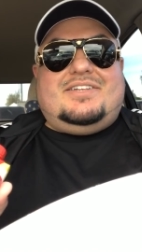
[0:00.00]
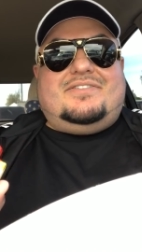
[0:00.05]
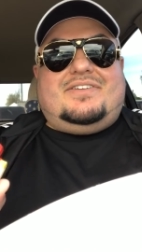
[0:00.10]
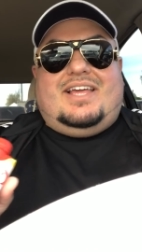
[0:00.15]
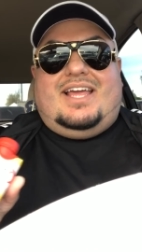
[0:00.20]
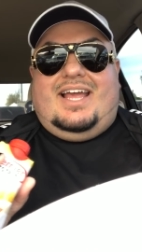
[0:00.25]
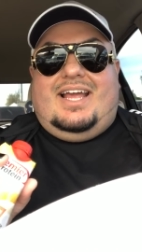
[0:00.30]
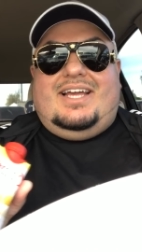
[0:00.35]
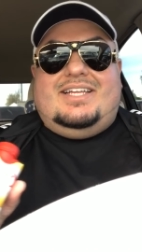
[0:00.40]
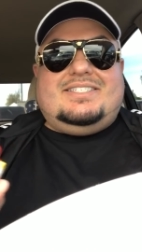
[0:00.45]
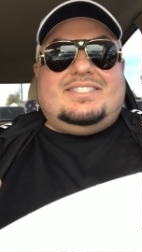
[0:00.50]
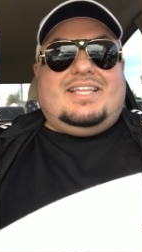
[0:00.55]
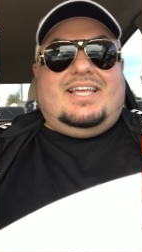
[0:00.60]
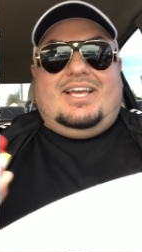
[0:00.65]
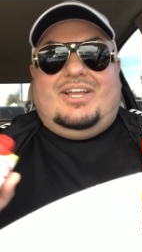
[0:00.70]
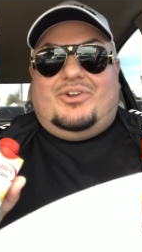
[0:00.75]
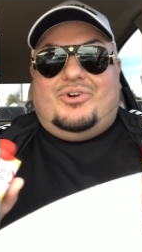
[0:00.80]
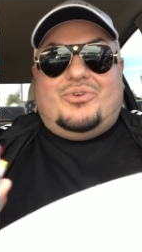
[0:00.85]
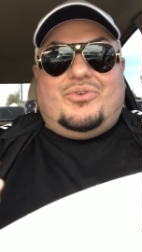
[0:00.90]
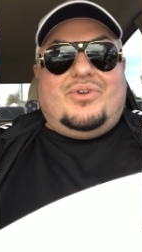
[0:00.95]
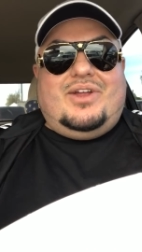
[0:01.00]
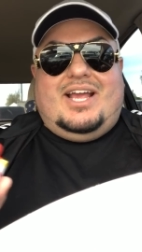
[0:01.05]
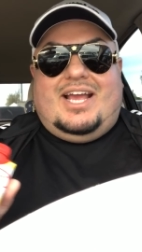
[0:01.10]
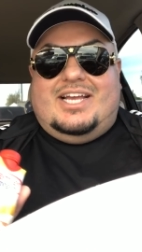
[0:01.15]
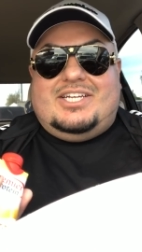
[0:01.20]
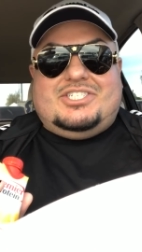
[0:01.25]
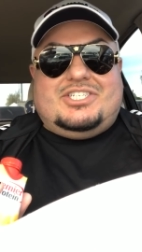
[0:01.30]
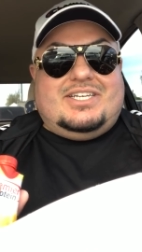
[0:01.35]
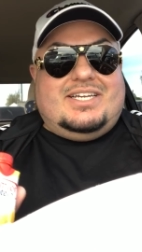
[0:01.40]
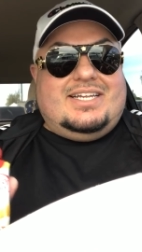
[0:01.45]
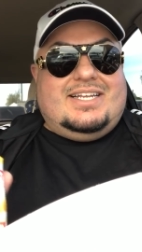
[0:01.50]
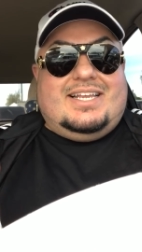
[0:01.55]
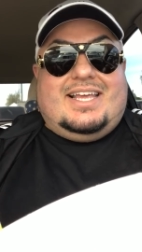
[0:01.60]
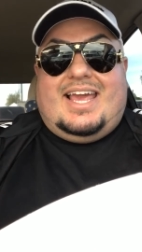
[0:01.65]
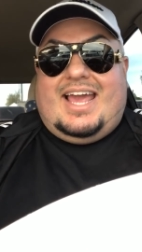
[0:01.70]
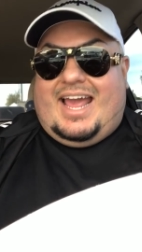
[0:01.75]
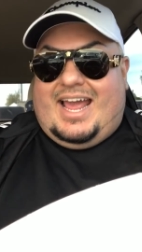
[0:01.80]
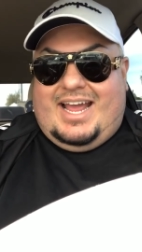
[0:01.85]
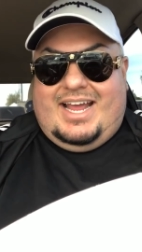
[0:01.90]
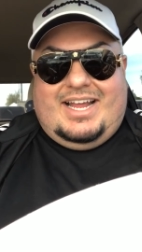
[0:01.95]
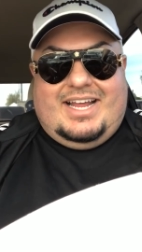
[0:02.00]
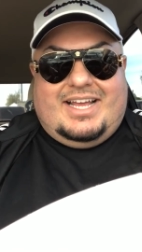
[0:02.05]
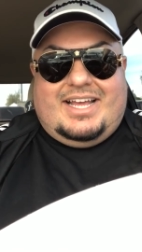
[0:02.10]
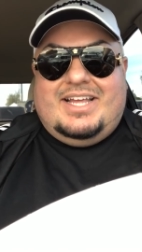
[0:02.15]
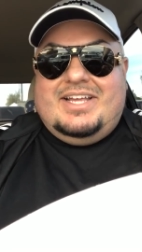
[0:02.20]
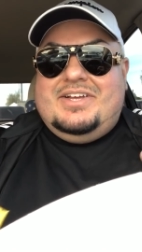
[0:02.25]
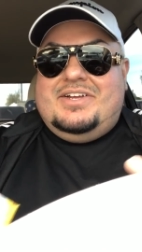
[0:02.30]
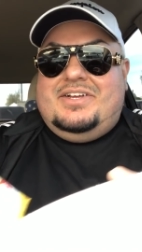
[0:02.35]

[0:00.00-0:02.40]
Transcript: of Kaye's Keto Kreation cake.